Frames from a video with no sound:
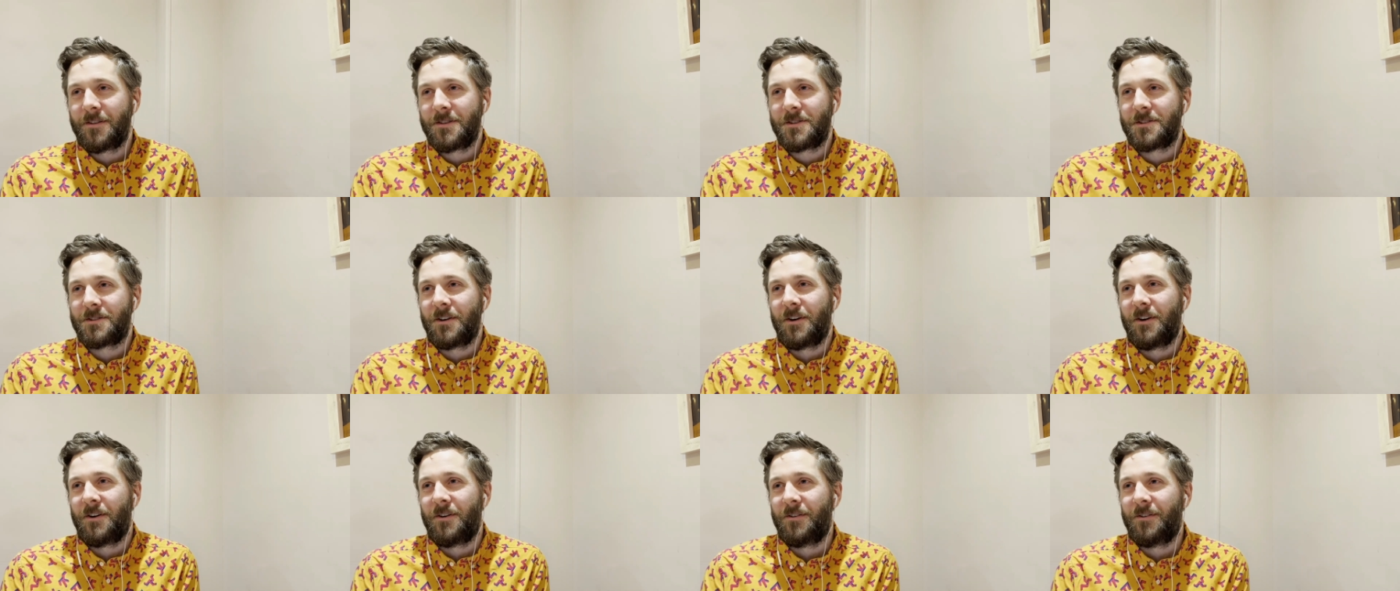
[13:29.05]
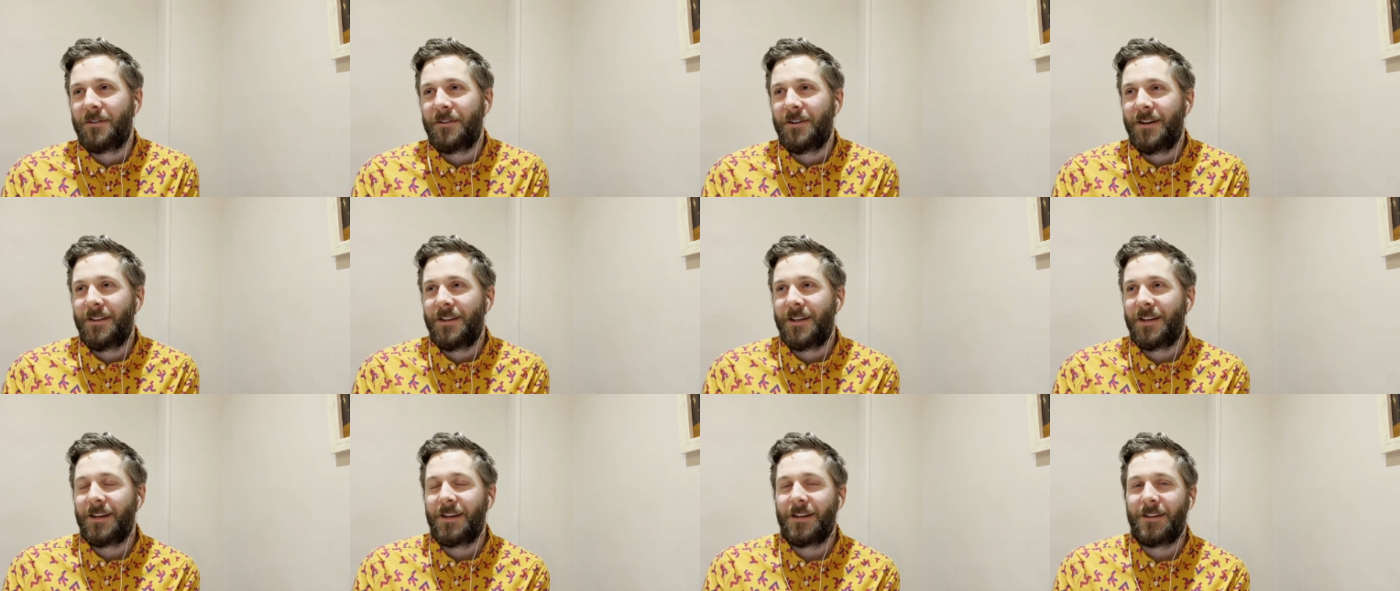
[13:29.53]
So I
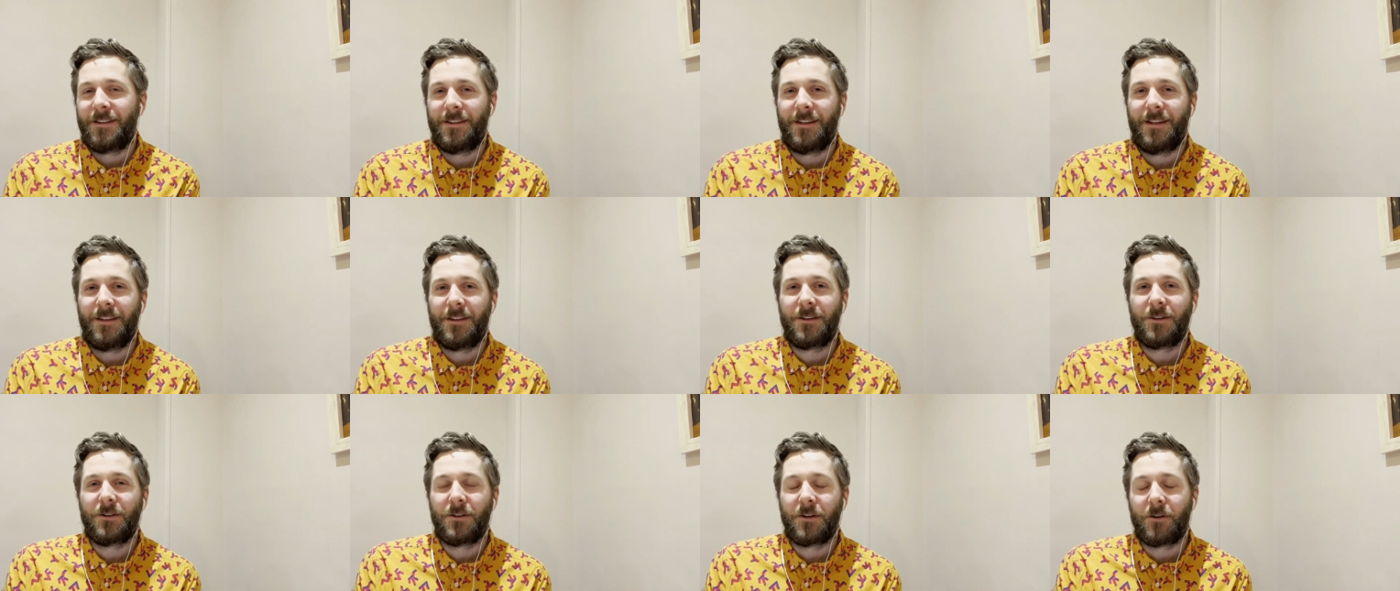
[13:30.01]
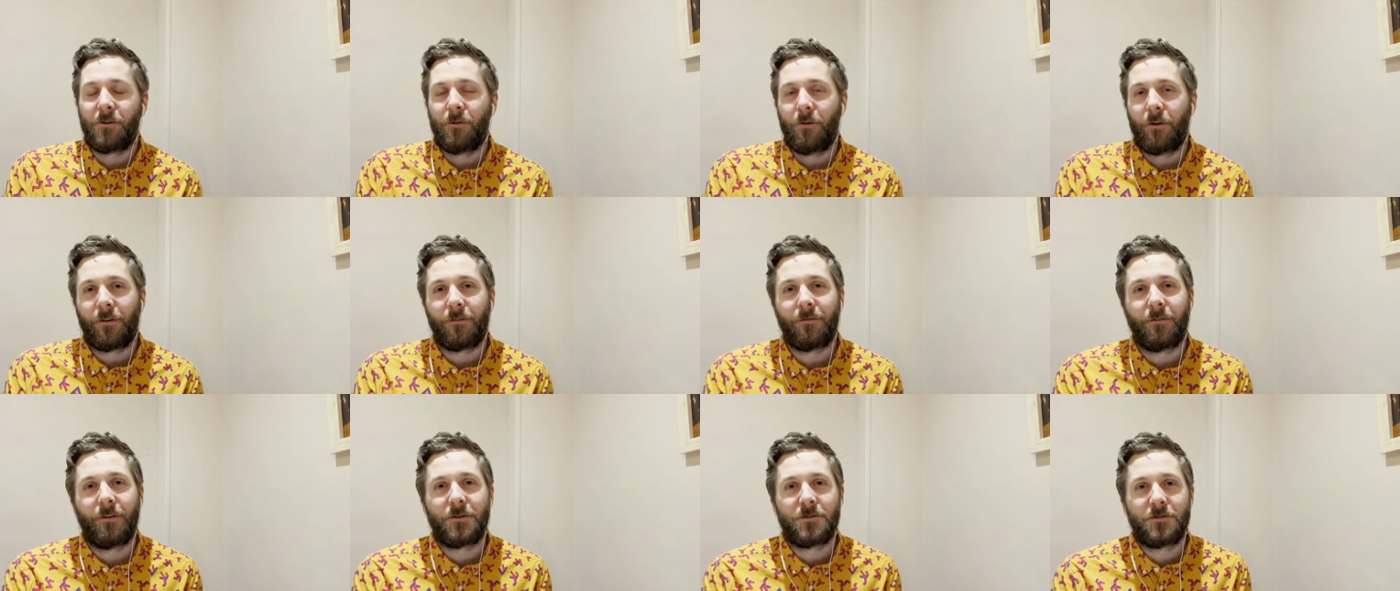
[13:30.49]
think in the
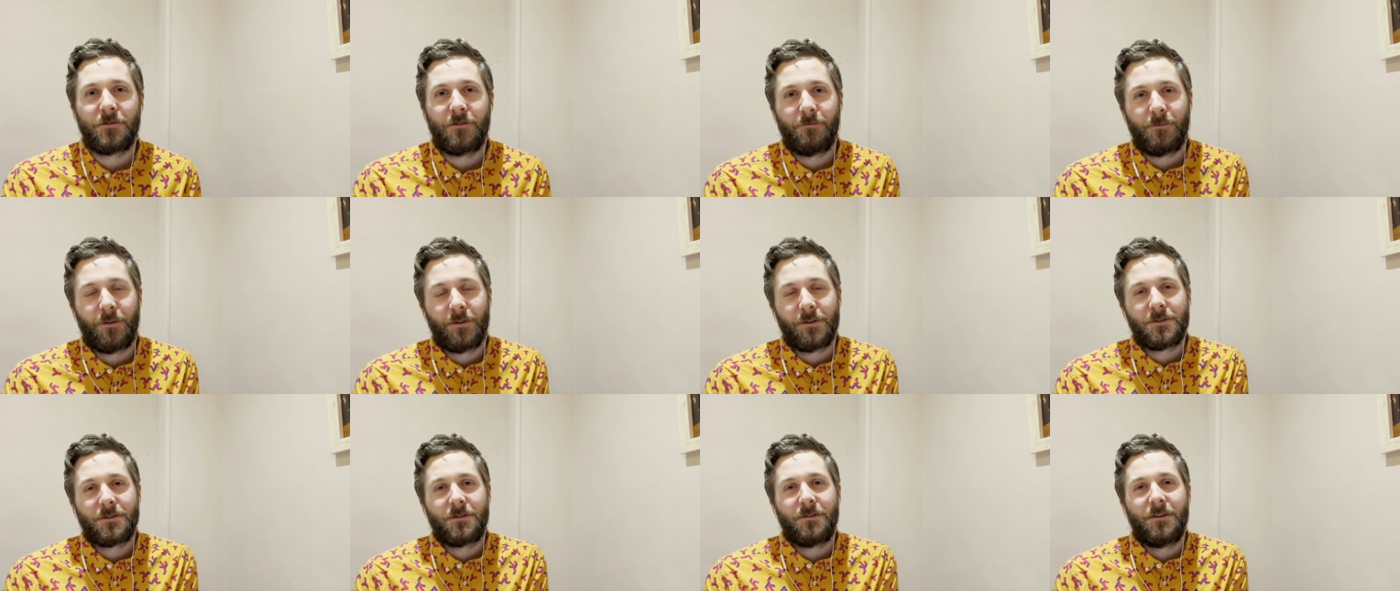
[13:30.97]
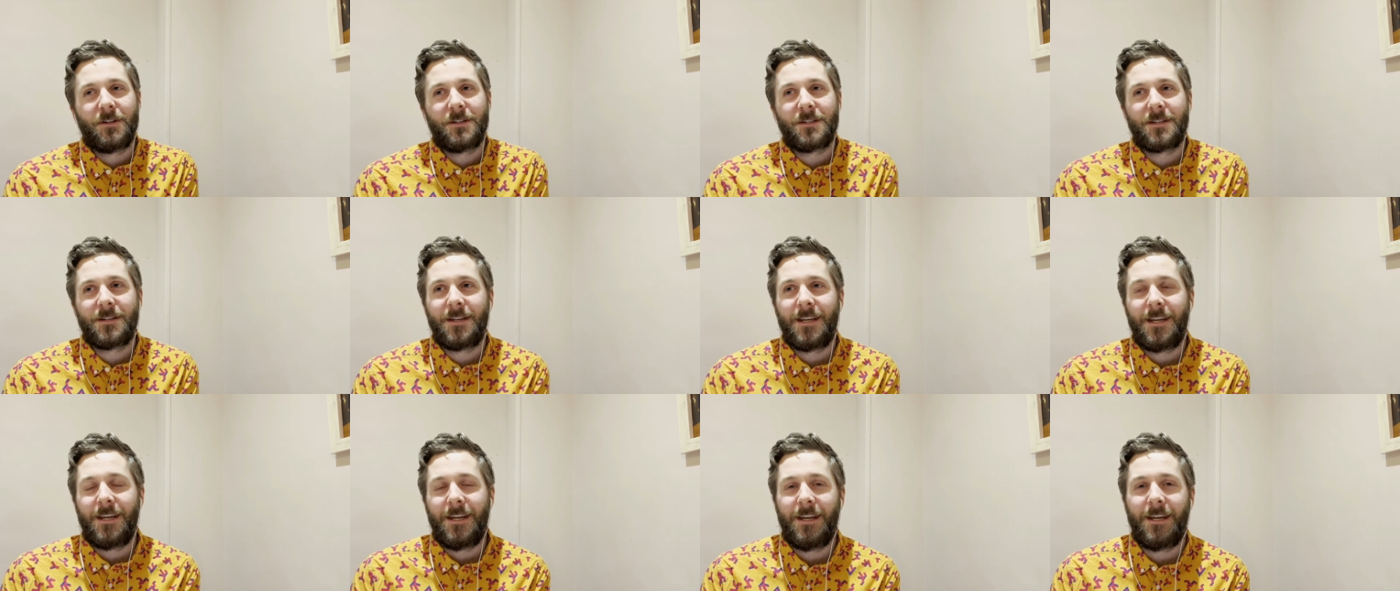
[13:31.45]
Cork version of Munster, it's
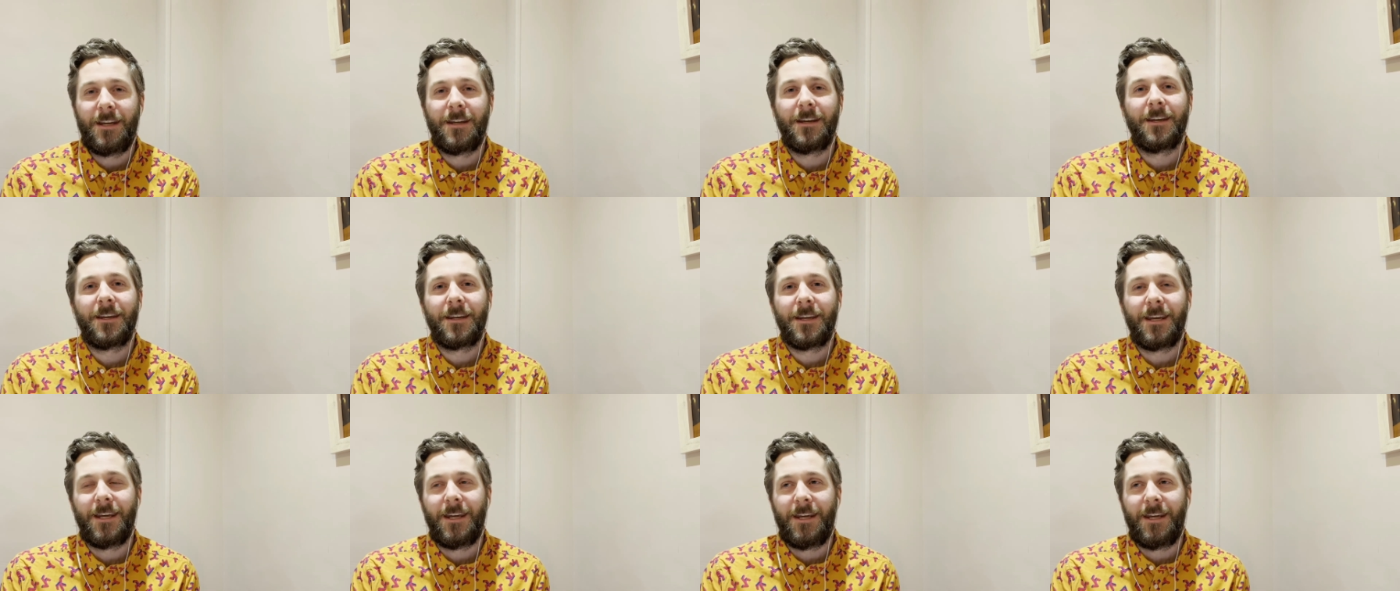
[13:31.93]
keen.